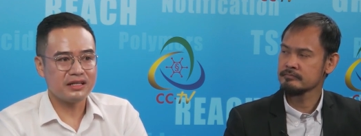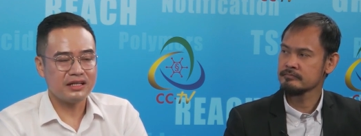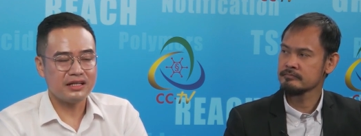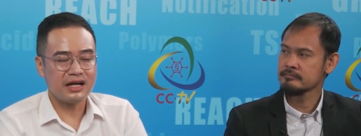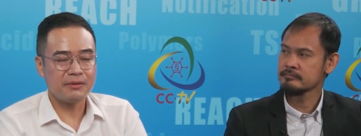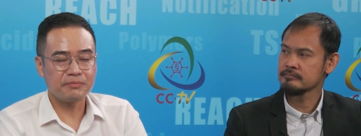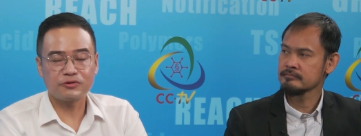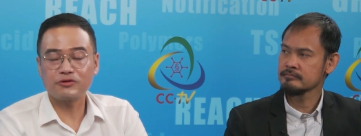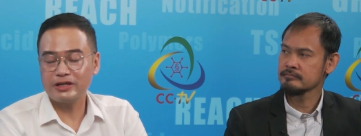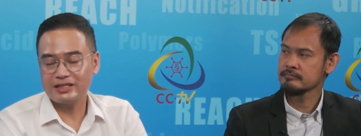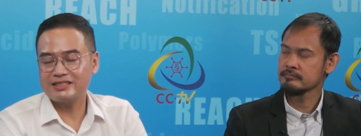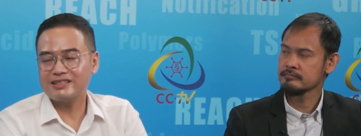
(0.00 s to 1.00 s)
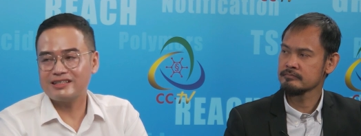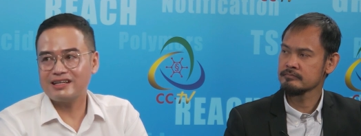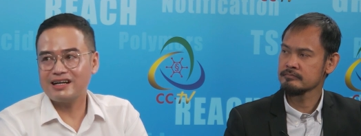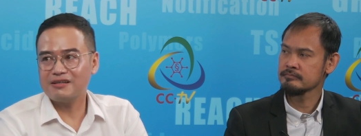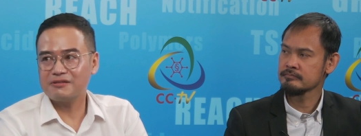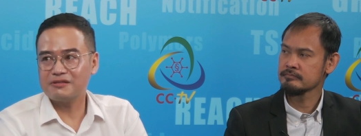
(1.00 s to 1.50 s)
Speaker 1: upgrade
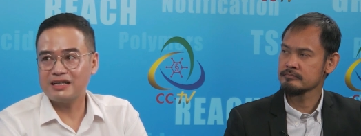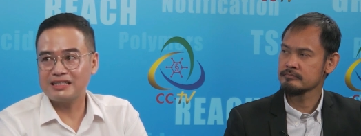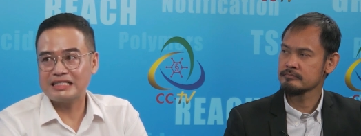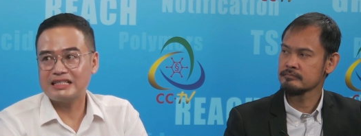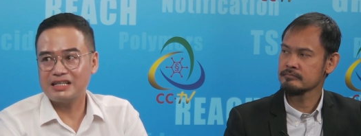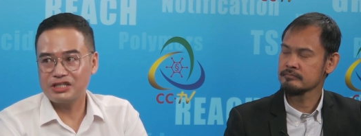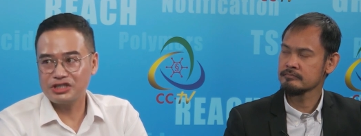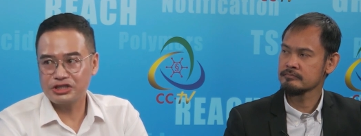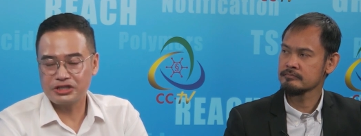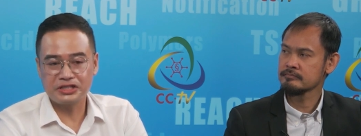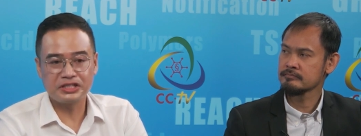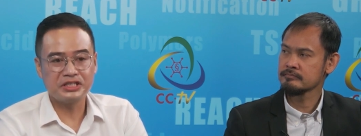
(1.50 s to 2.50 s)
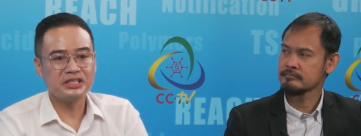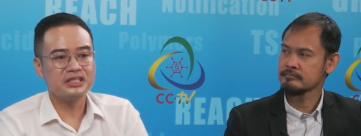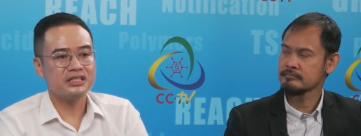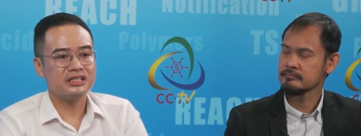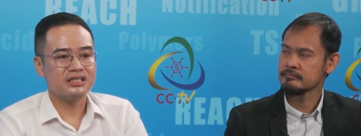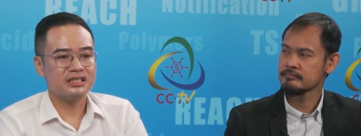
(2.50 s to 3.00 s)
our legislation
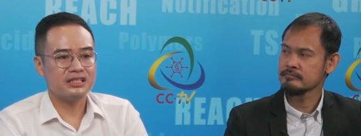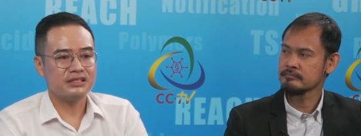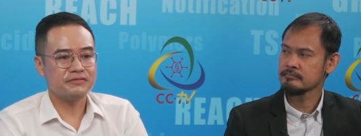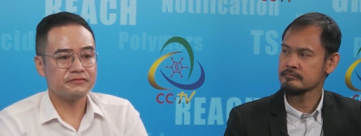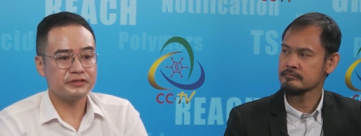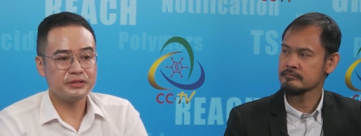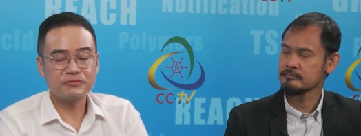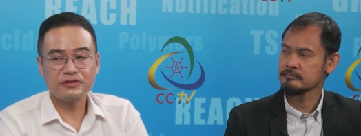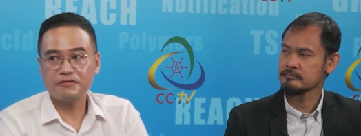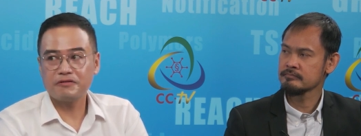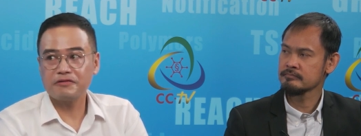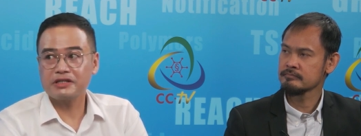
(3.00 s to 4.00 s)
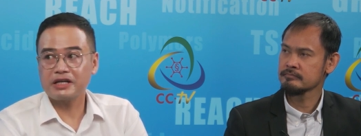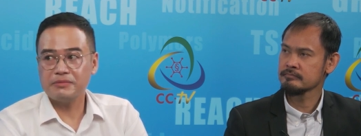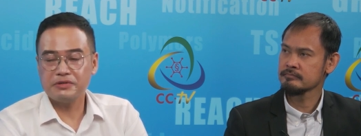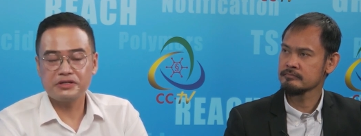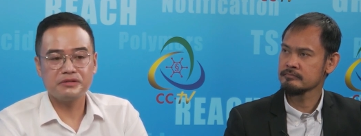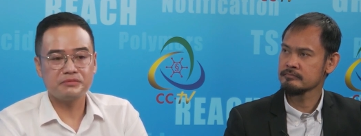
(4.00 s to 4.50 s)
uh, framework for
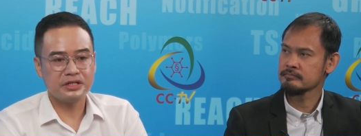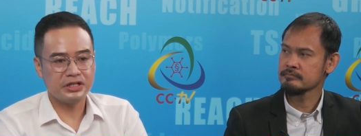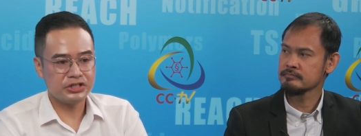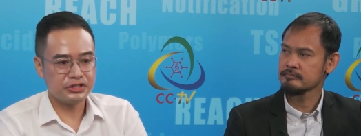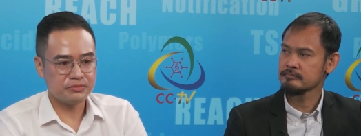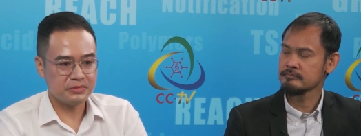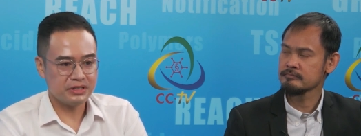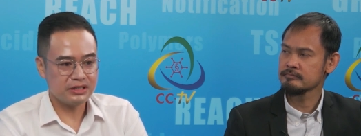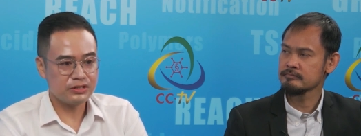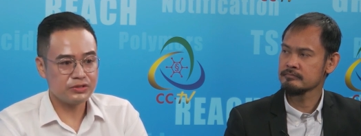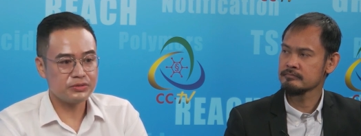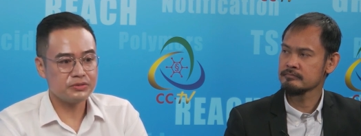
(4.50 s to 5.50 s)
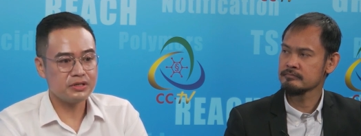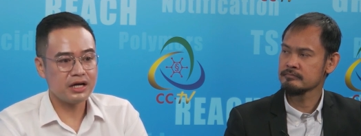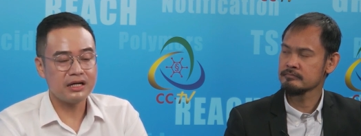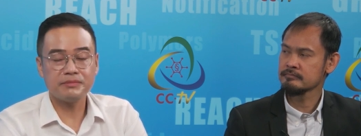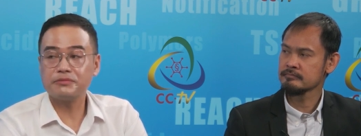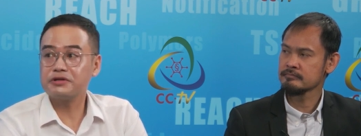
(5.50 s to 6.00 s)
chemical management to
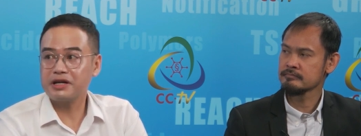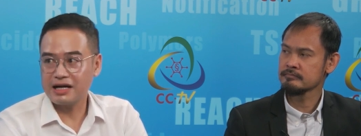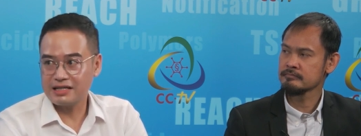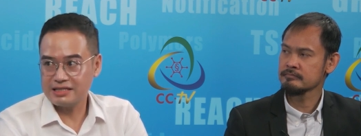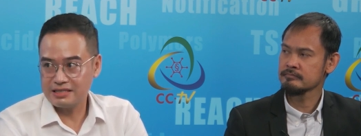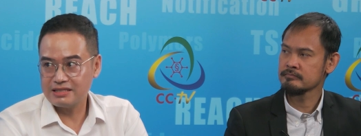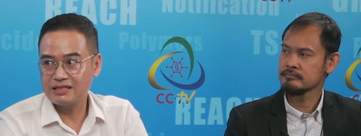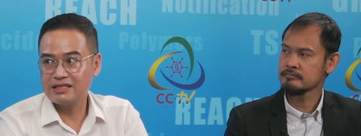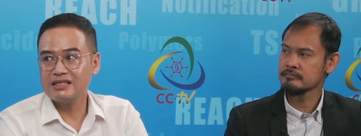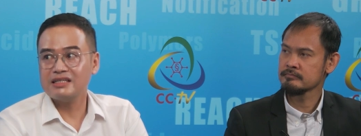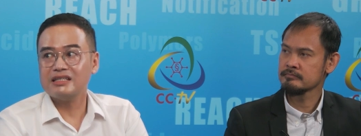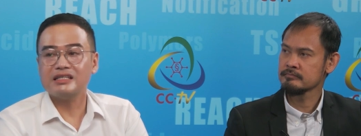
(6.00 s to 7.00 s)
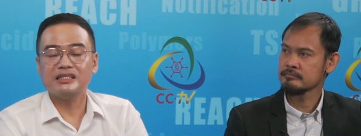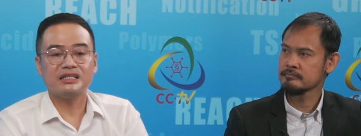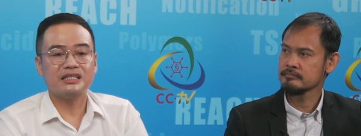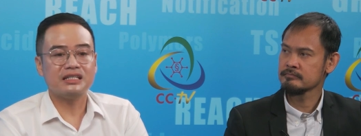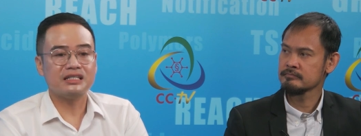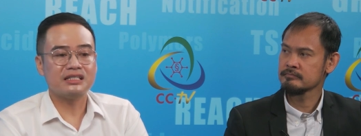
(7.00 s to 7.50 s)
harmonize
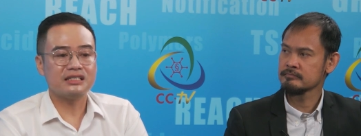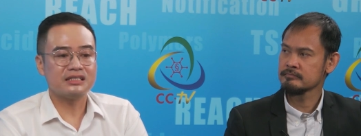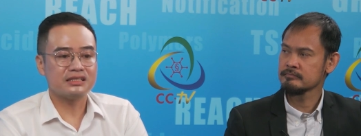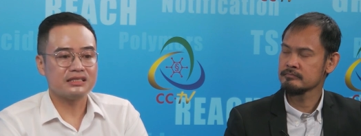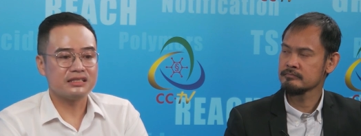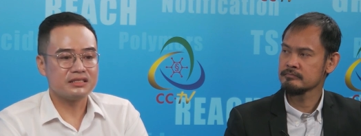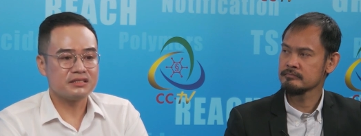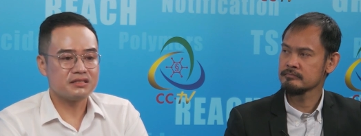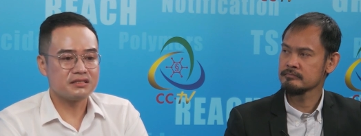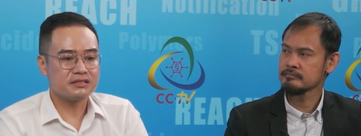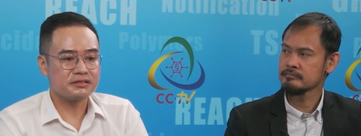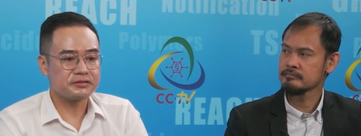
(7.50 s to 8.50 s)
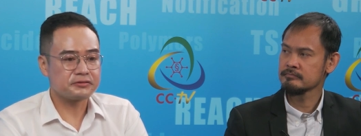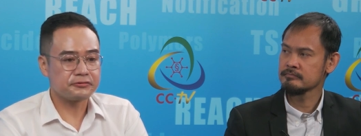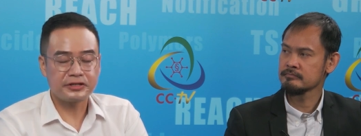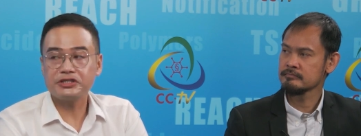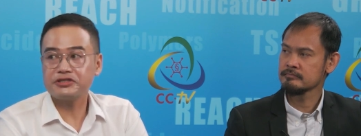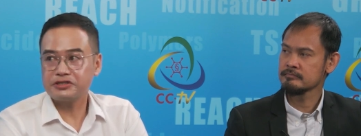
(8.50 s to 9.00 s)
uh, the
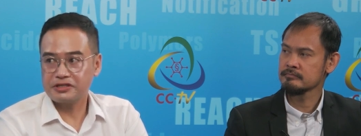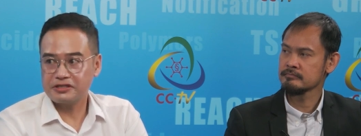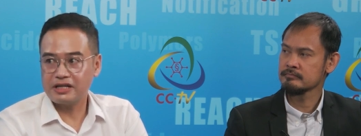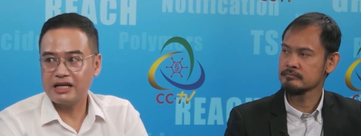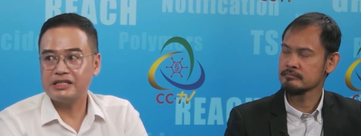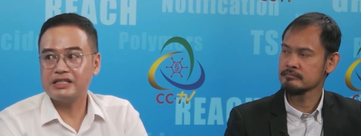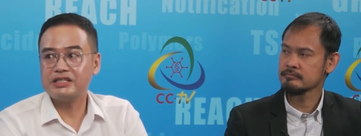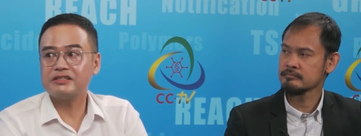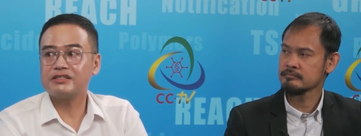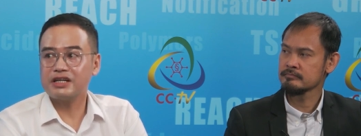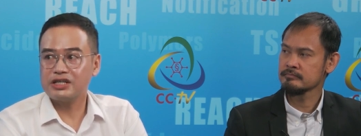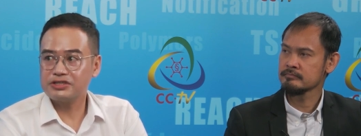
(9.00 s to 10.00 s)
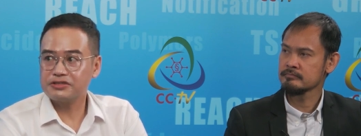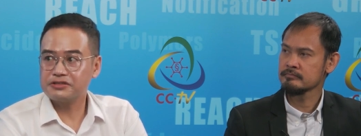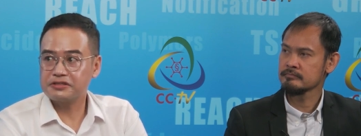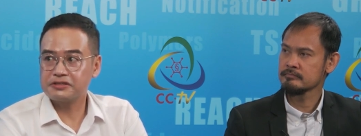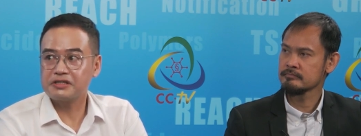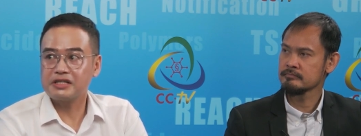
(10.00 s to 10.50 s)
regional and international
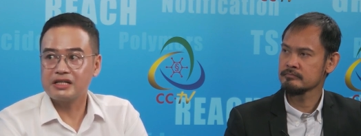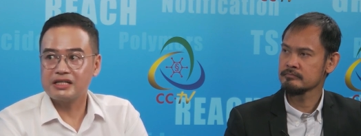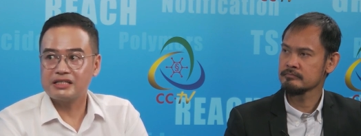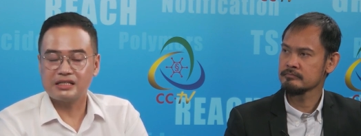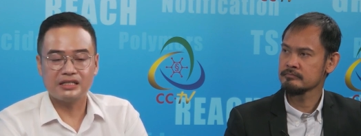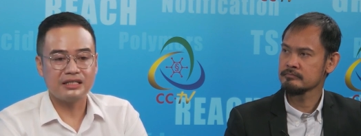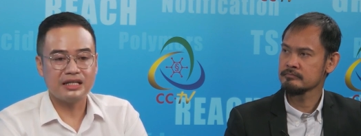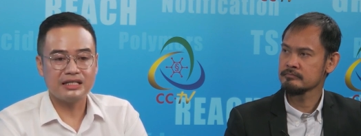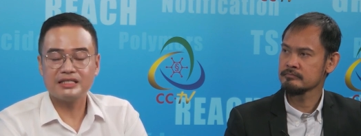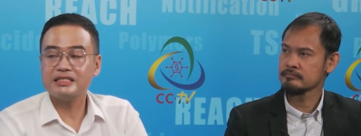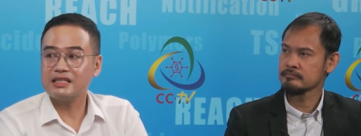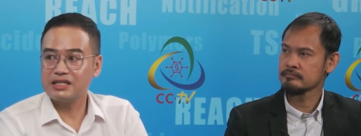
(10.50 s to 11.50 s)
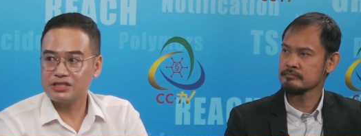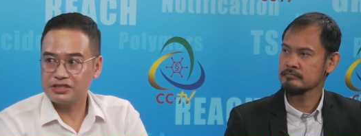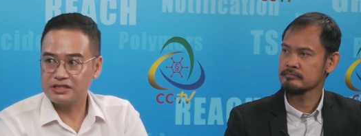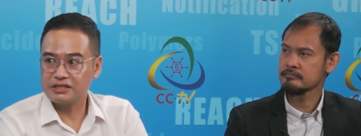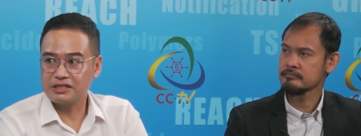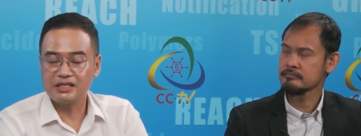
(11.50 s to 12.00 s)
uh, legislation.
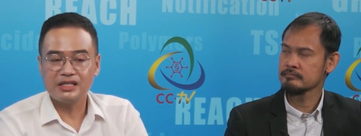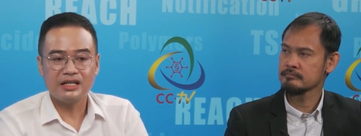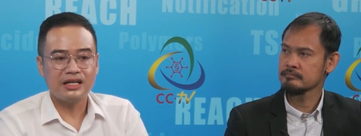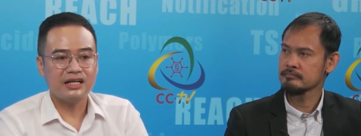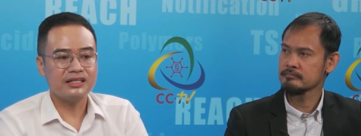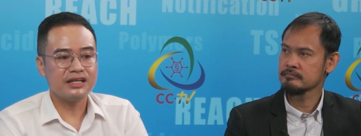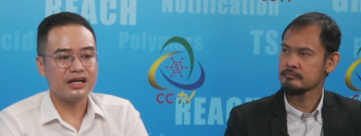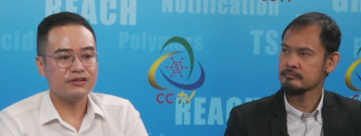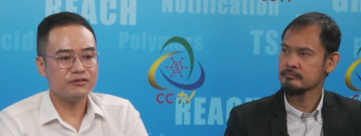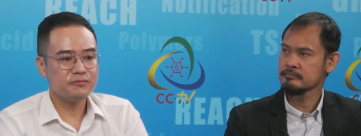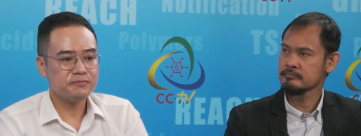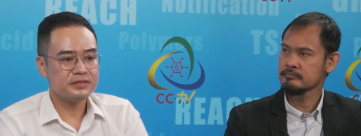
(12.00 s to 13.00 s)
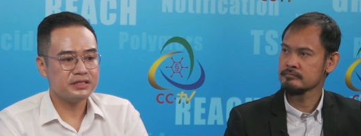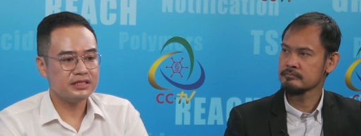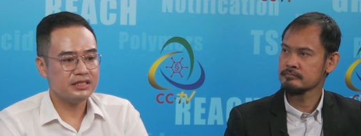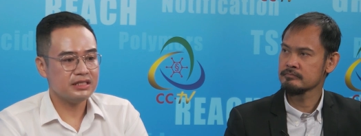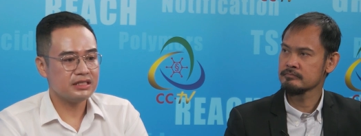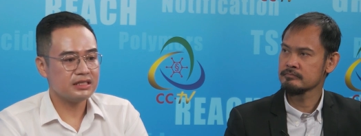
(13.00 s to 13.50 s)
And I hope
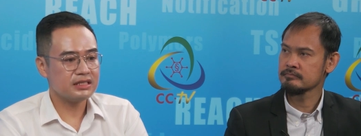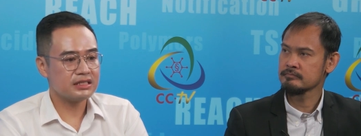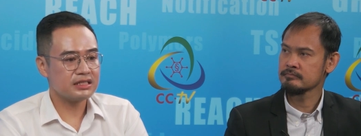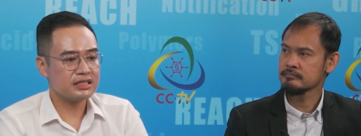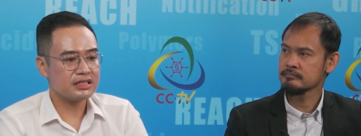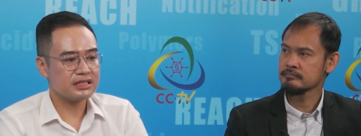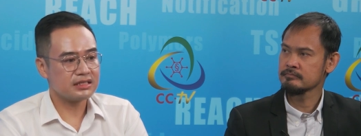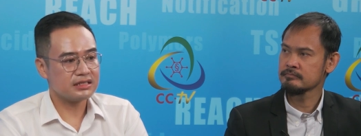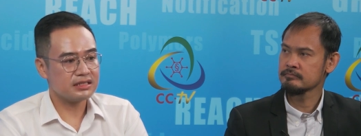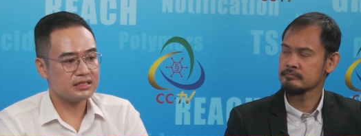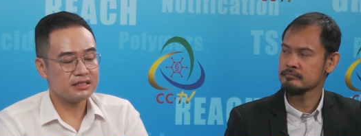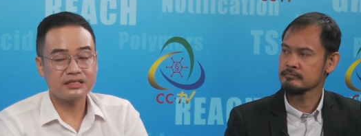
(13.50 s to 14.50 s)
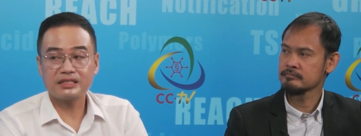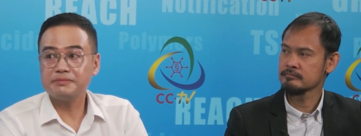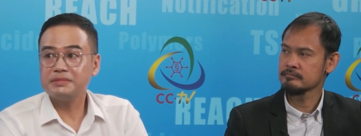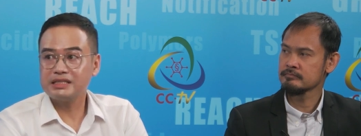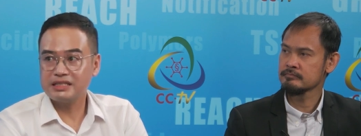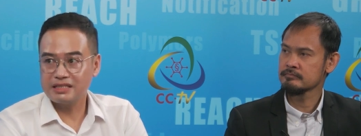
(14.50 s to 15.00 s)
in the coming
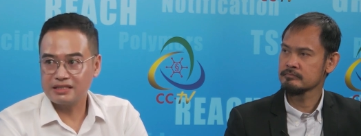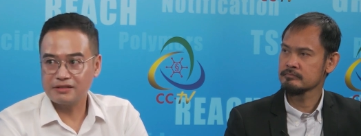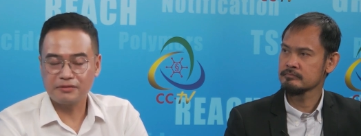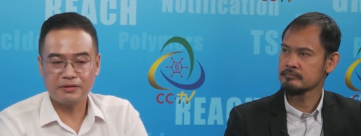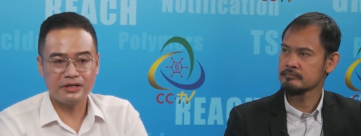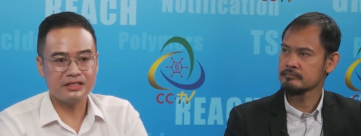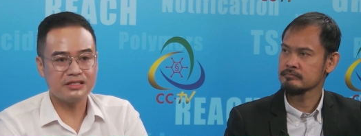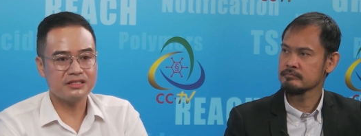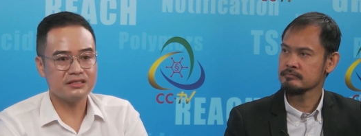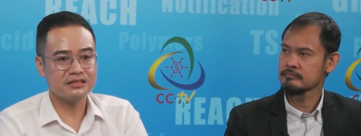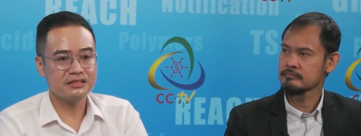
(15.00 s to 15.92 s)
year, when the